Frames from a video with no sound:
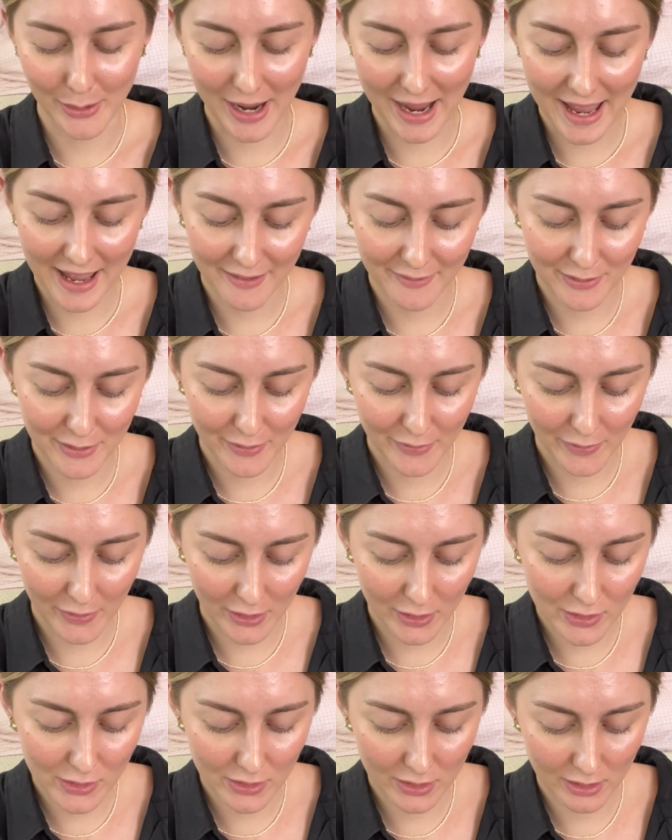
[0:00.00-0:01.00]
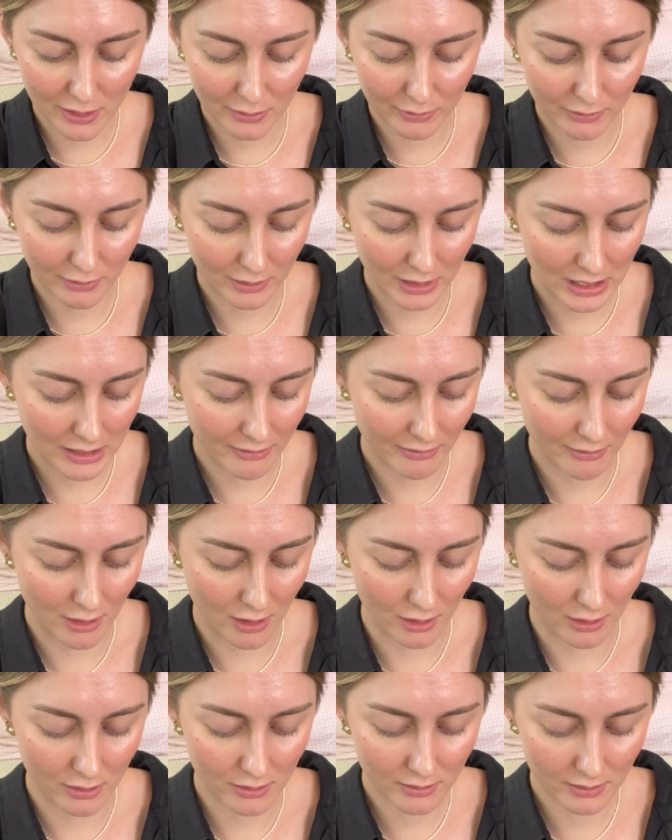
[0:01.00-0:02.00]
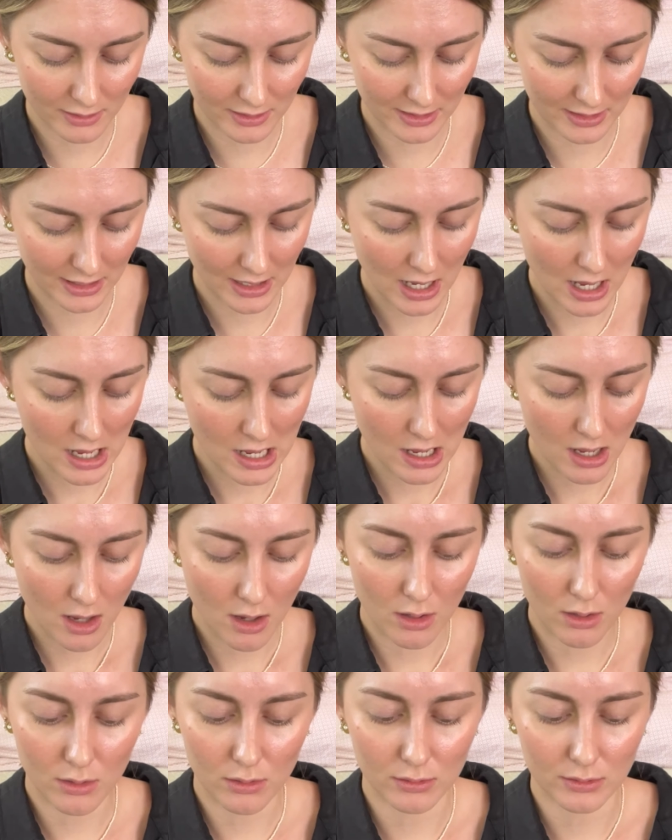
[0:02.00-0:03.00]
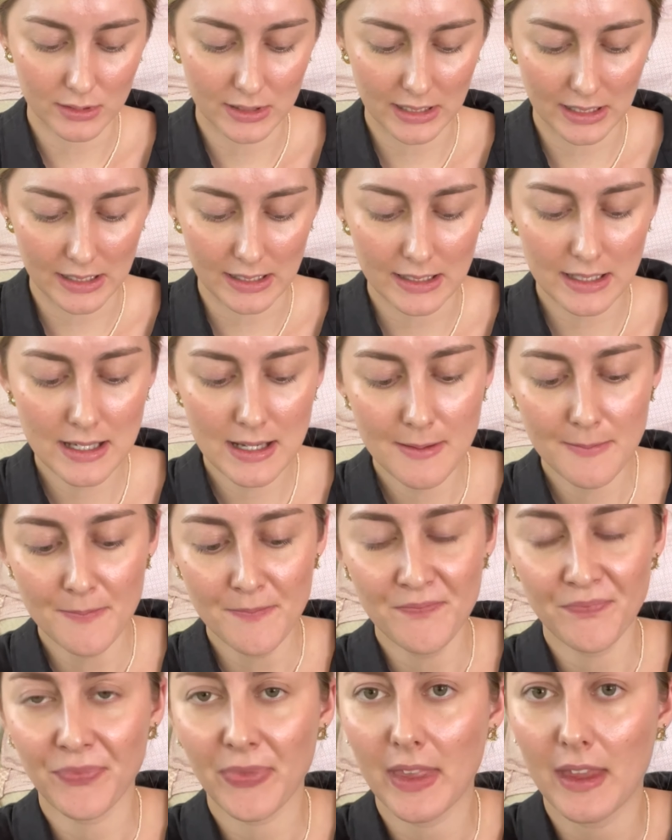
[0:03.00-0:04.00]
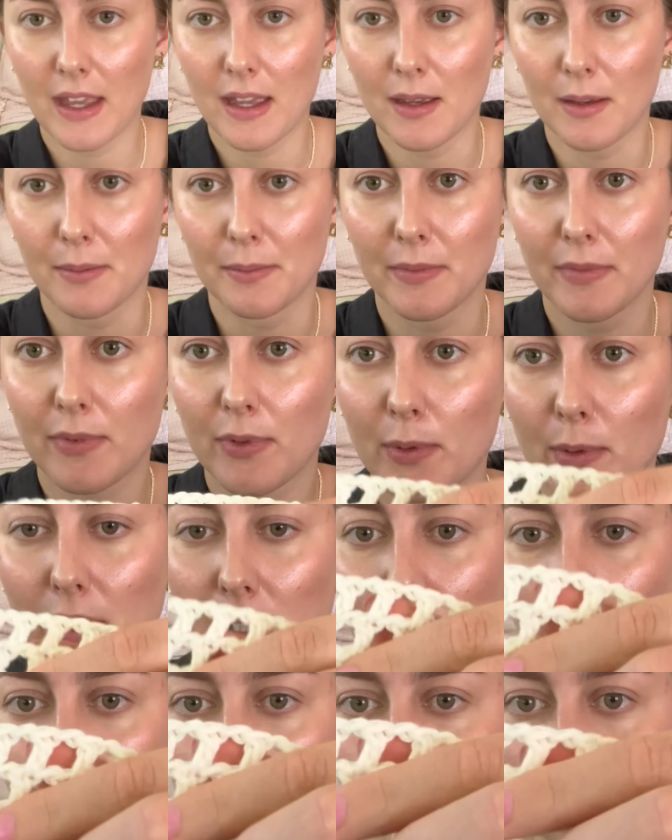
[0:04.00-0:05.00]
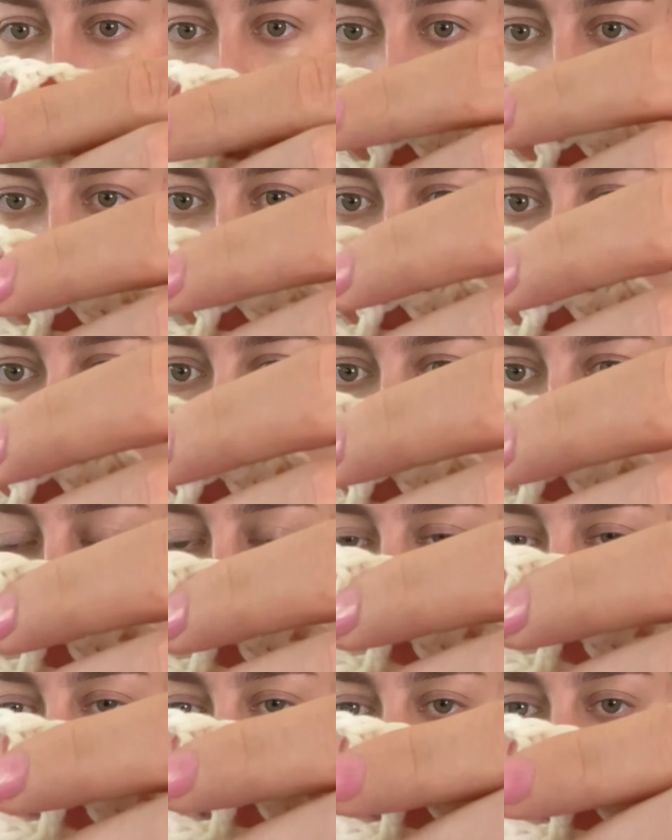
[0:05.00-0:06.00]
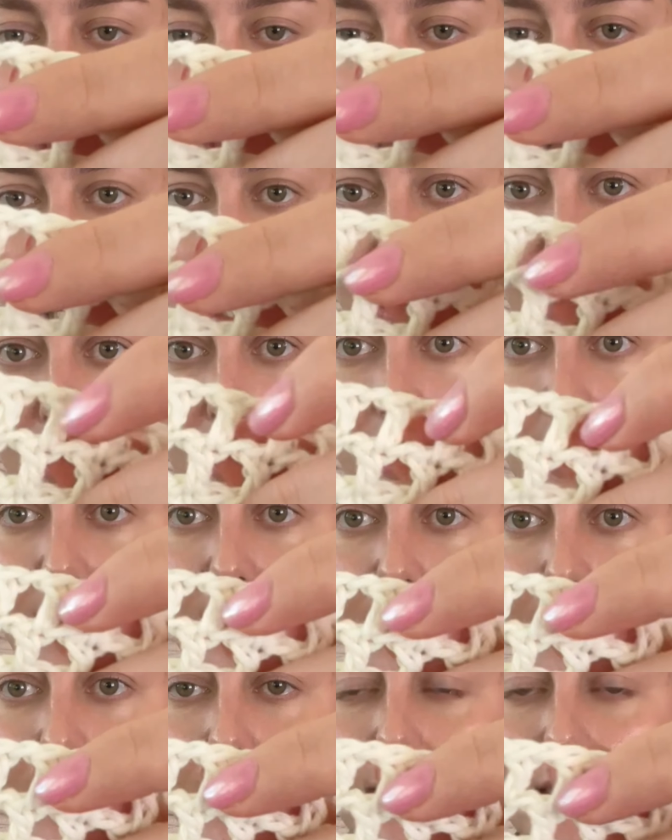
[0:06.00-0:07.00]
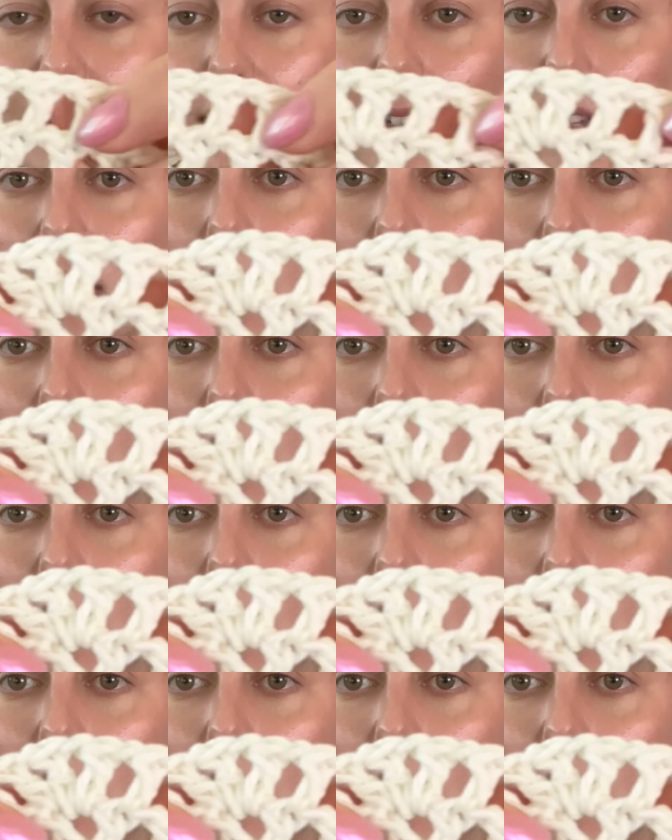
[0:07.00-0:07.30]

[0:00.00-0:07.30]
I have the first 3 rows all done. if you want a little close-up of how I've done the increases,